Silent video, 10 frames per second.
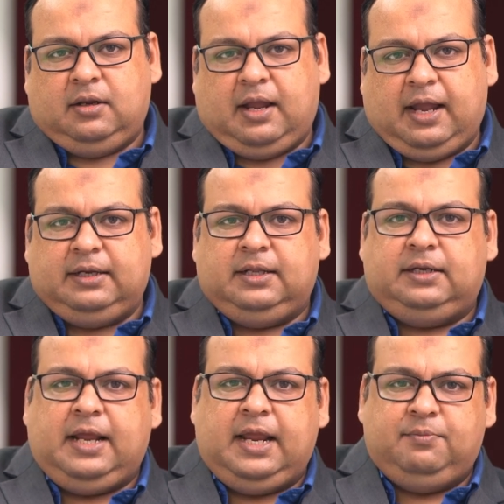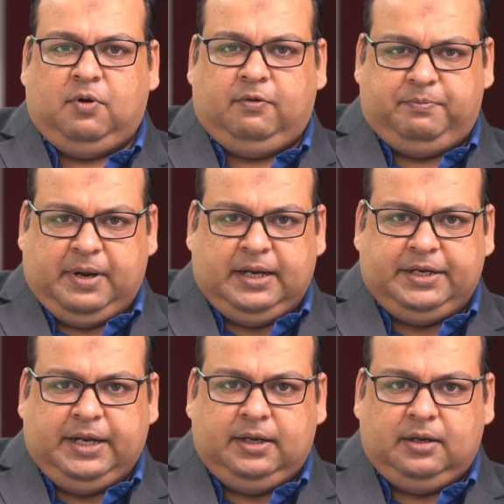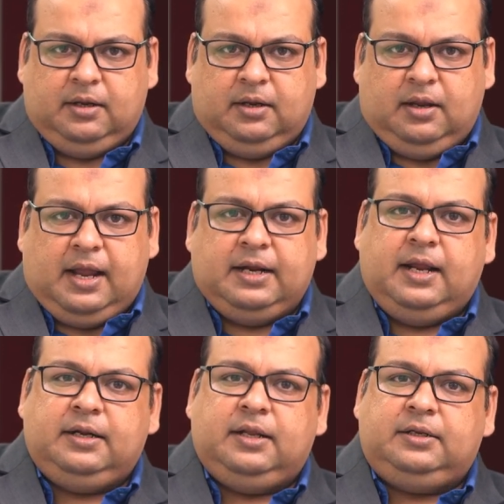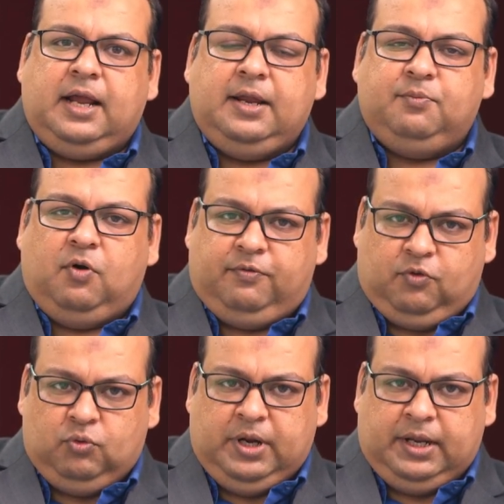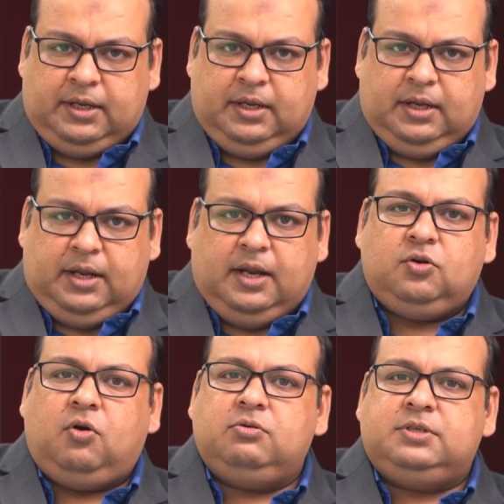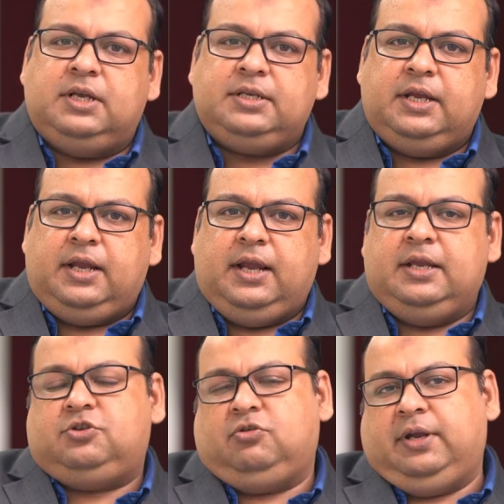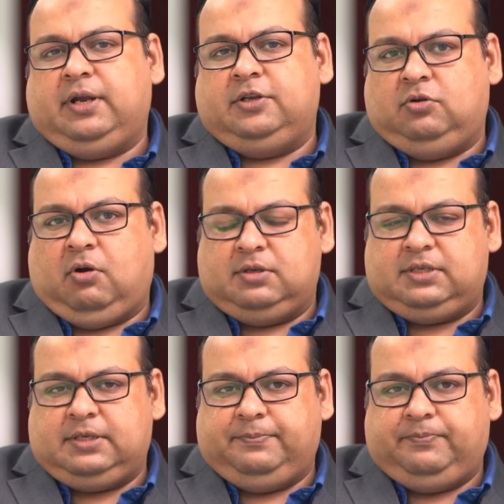at the time of pelleting and at the time of cooling, it causes a shrinkage loss.